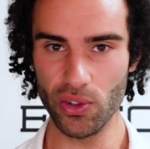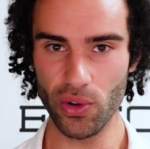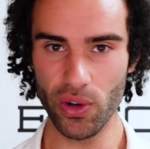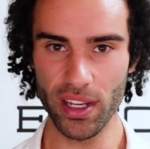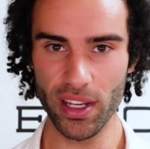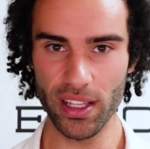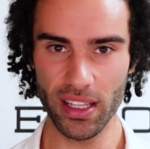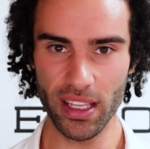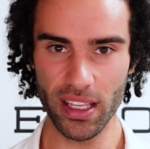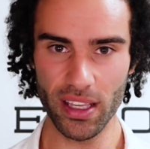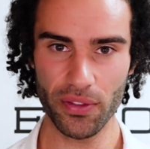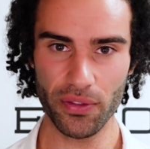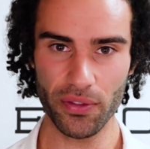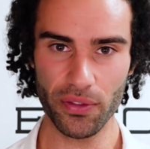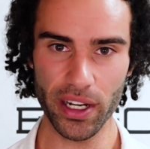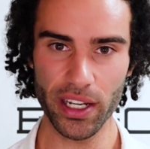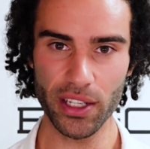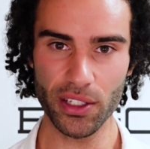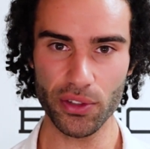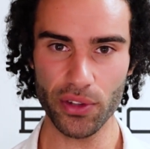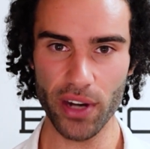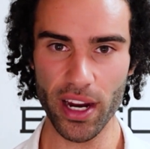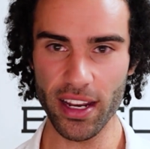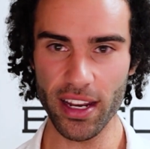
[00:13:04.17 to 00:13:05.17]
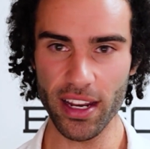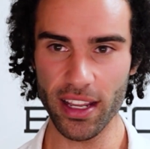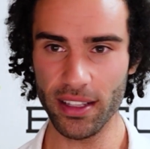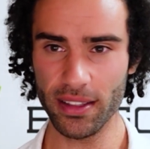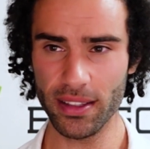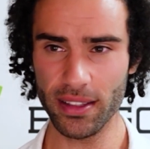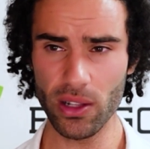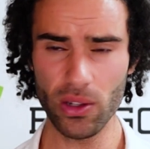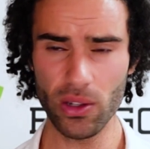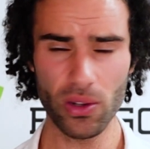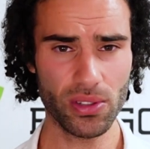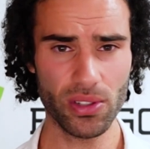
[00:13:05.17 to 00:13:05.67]
that join the free
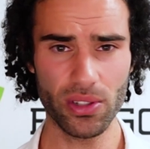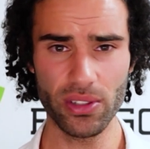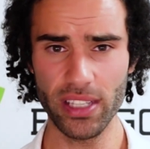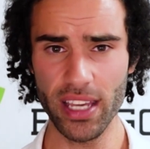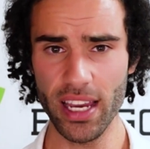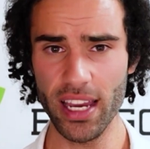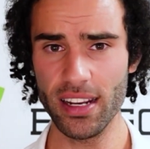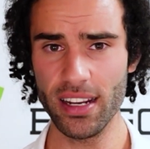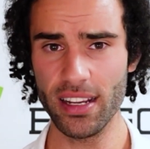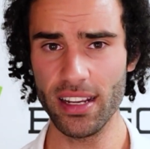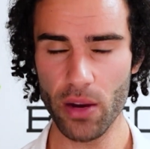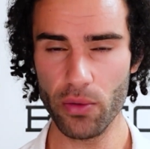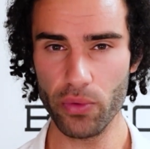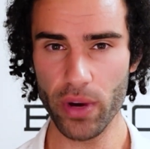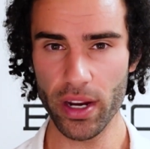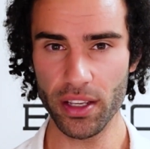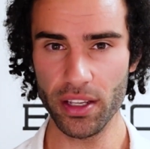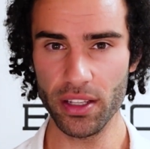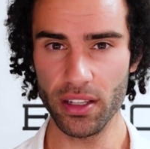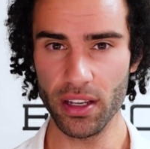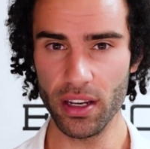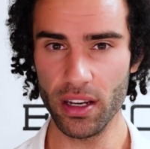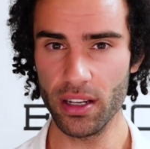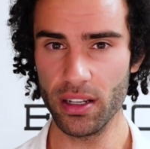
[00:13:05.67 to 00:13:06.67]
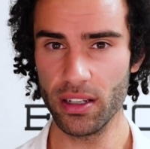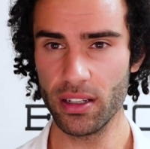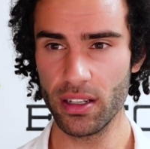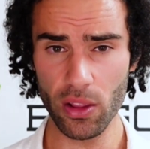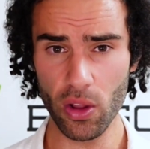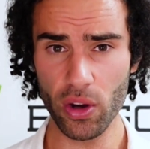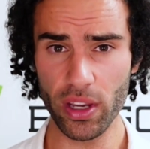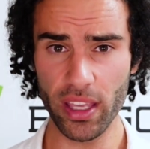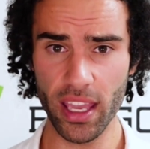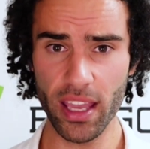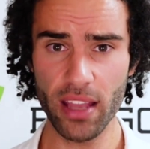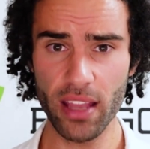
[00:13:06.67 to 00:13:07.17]
training. They'll also get I
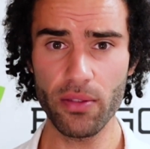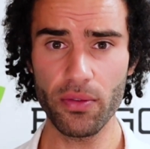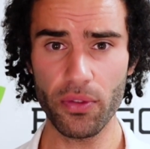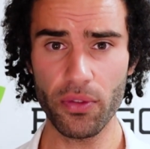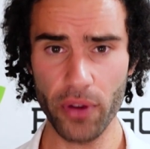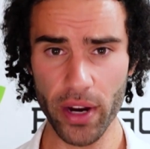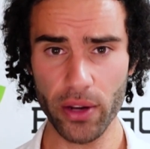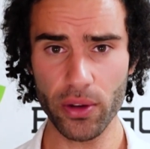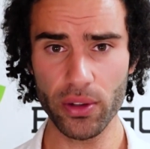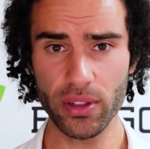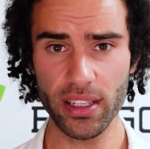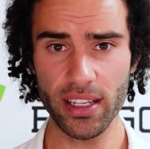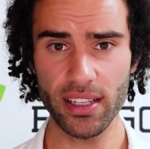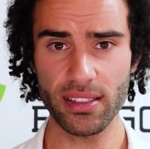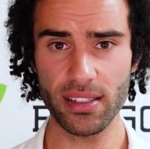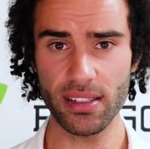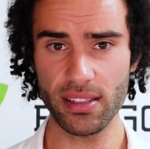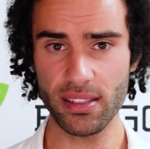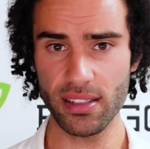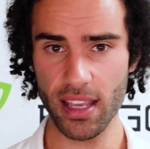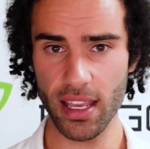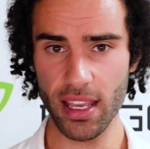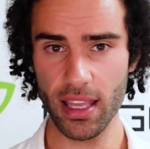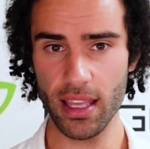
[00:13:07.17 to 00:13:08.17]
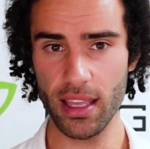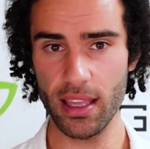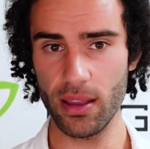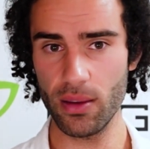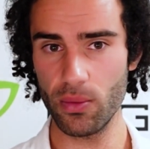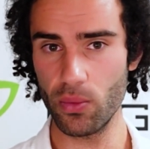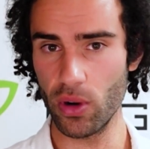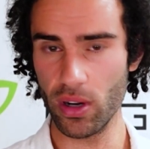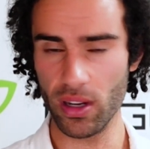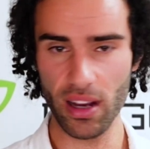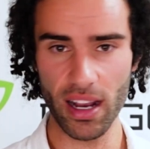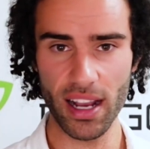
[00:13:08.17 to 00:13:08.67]
log in frequently to
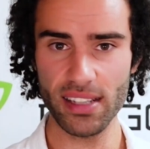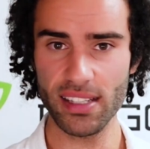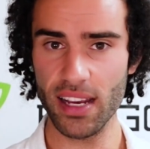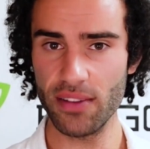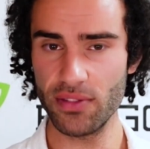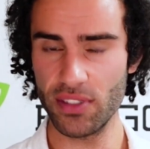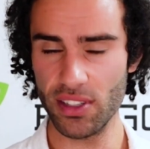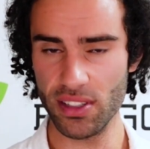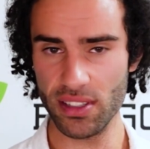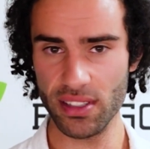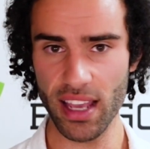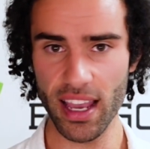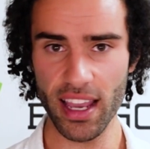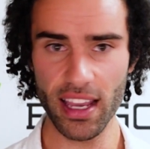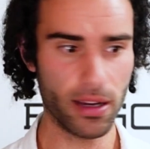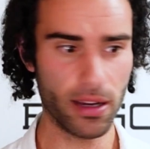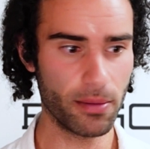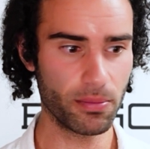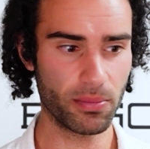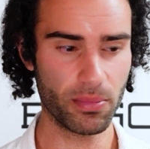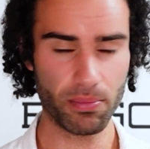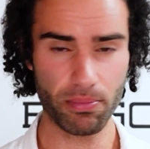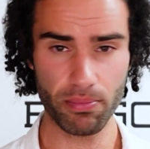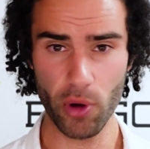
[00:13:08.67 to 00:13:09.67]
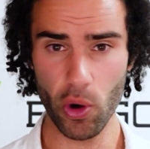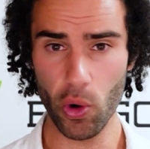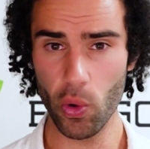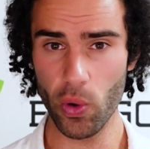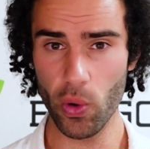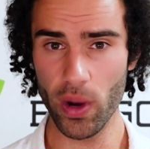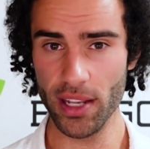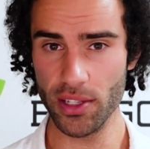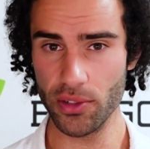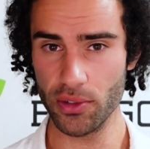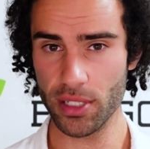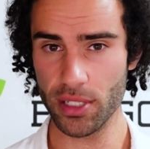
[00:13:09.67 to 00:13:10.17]
see what guys have to say, and I'm
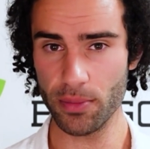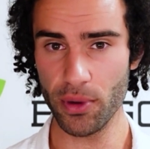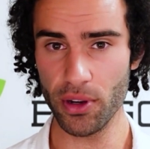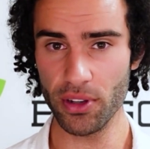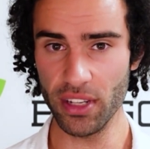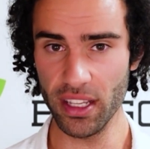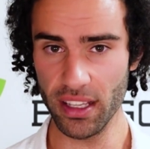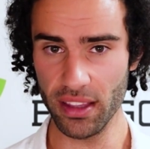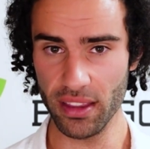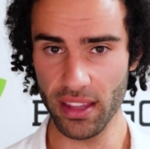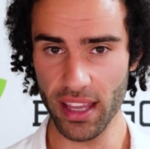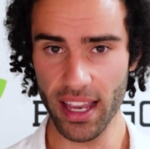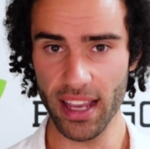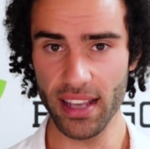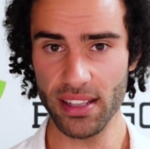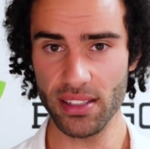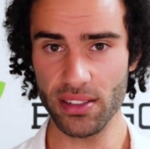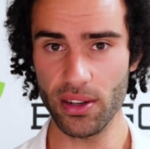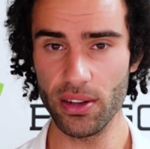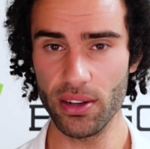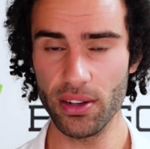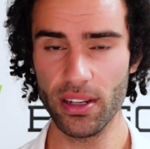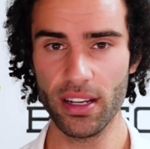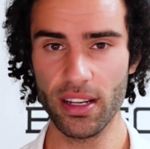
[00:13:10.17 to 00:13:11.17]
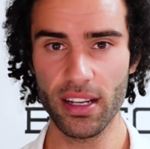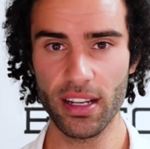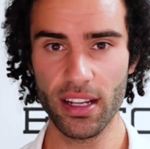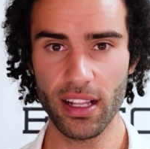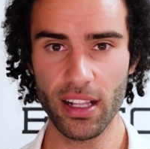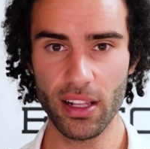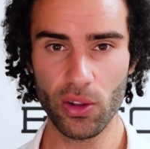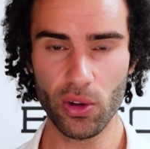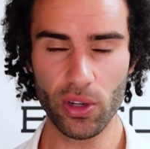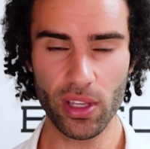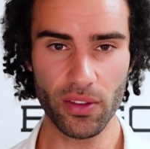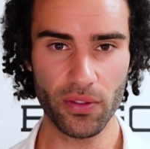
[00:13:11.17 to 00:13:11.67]
always responding there. So
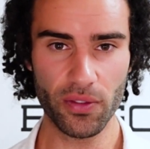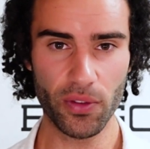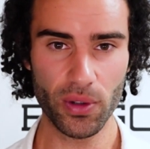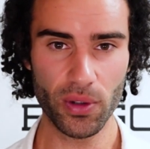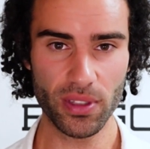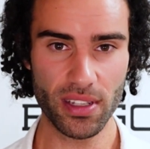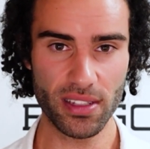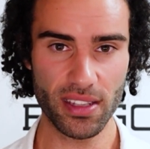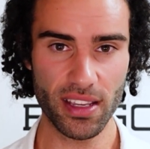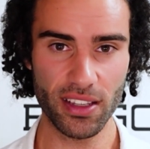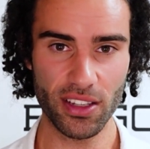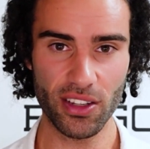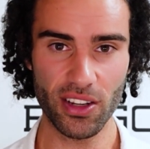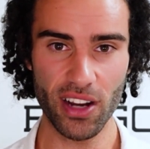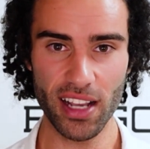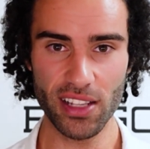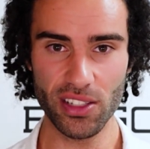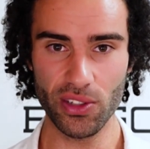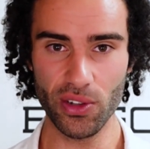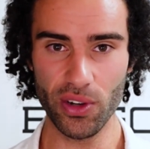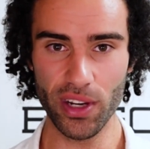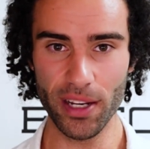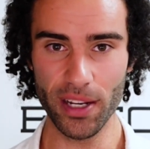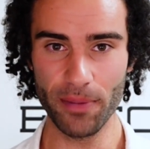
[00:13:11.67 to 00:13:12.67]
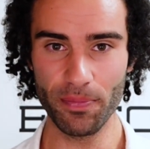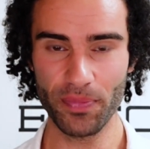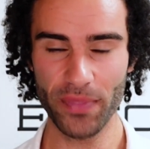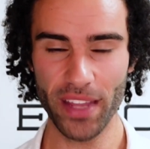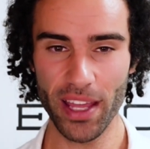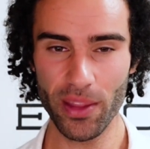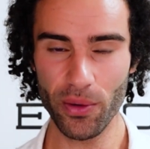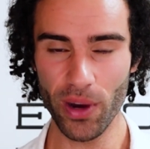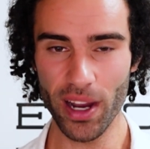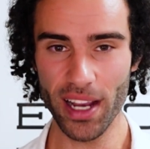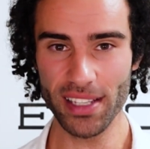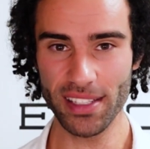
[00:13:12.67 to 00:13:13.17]
looking forward to seeing you guys join.
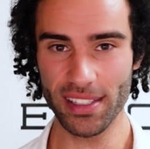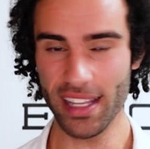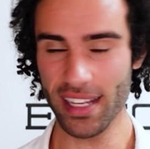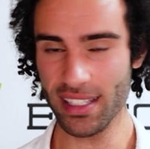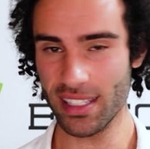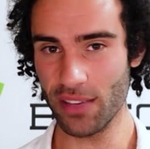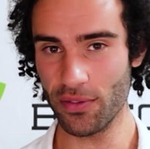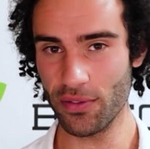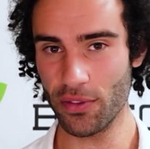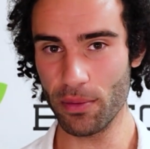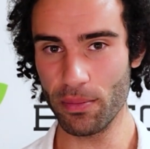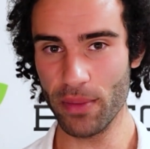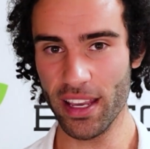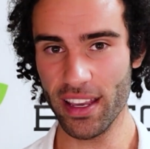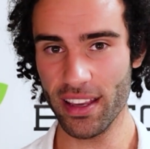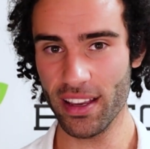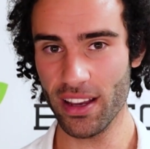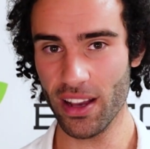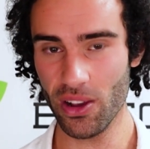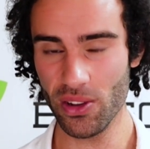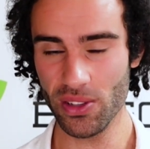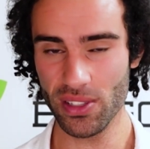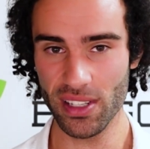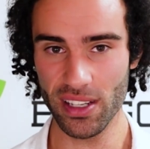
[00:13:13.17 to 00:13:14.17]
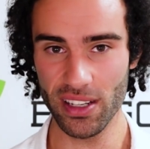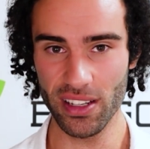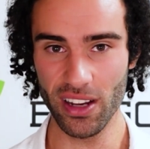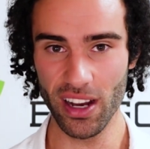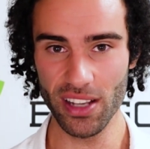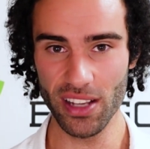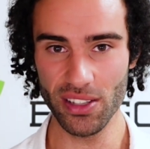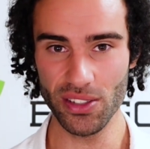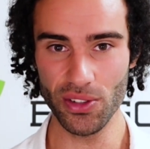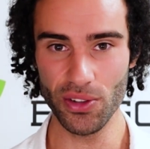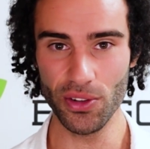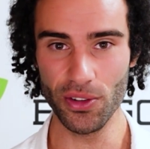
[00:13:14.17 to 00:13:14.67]
Otherwise, that's it from me. I'll see you
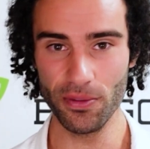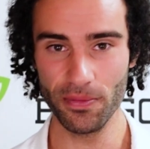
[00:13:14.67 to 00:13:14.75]
guys